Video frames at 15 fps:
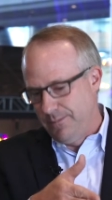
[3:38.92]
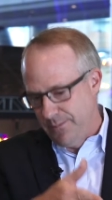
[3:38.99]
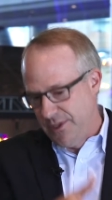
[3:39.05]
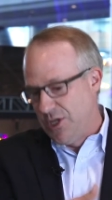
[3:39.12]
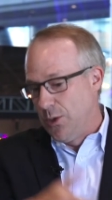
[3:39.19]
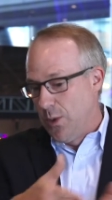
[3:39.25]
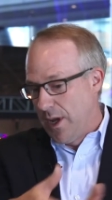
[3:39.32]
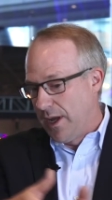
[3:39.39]

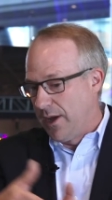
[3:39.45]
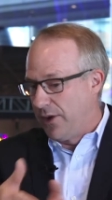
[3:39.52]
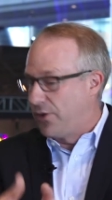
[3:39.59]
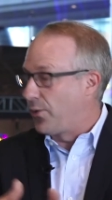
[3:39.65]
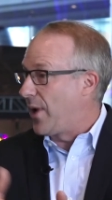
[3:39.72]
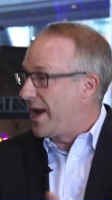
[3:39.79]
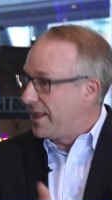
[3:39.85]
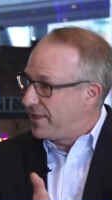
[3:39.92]
doing
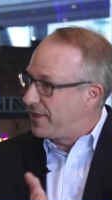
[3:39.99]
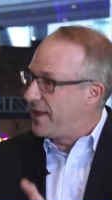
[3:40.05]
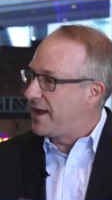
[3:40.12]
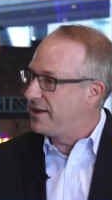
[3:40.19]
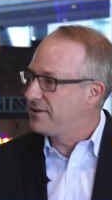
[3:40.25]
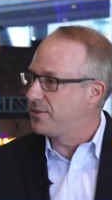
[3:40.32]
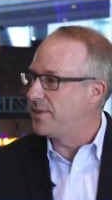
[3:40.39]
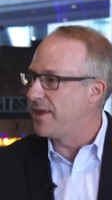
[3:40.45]
great
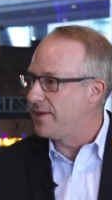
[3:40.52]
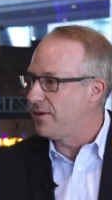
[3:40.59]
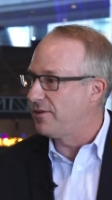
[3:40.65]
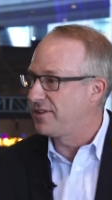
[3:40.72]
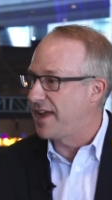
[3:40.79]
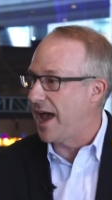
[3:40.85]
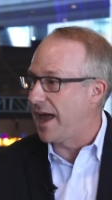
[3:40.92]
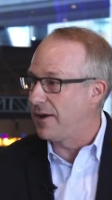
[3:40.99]
things within
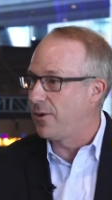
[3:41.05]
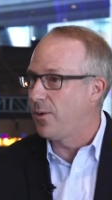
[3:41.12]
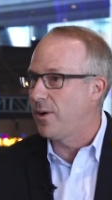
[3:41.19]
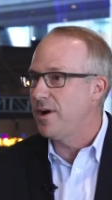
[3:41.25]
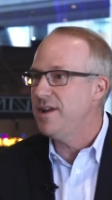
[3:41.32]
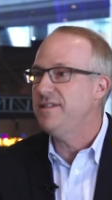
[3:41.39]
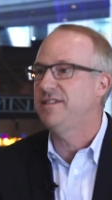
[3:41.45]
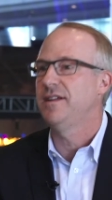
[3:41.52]
those
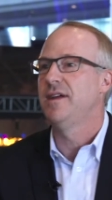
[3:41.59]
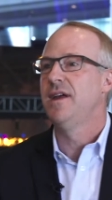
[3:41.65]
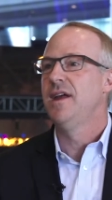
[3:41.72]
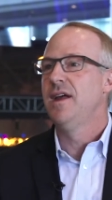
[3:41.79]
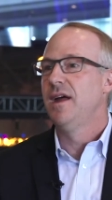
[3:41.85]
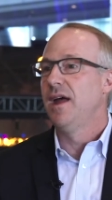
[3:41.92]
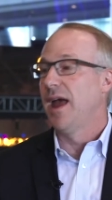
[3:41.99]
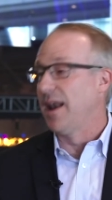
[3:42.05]
categories.
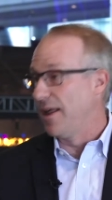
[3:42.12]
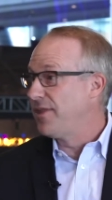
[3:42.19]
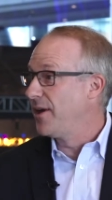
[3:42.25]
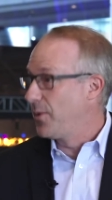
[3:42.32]
And I think